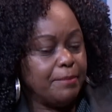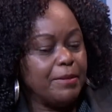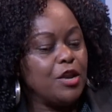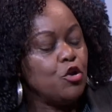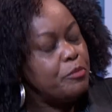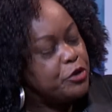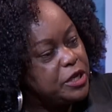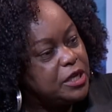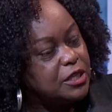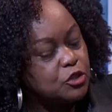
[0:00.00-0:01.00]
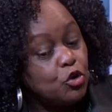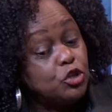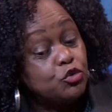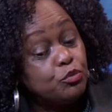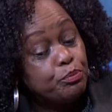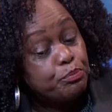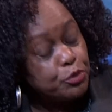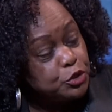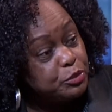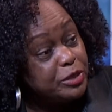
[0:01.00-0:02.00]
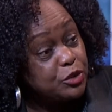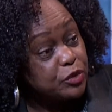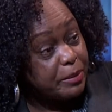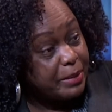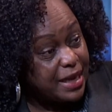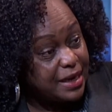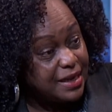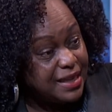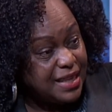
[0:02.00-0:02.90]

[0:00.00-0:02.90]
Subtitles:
But nobody is going to push me into the mud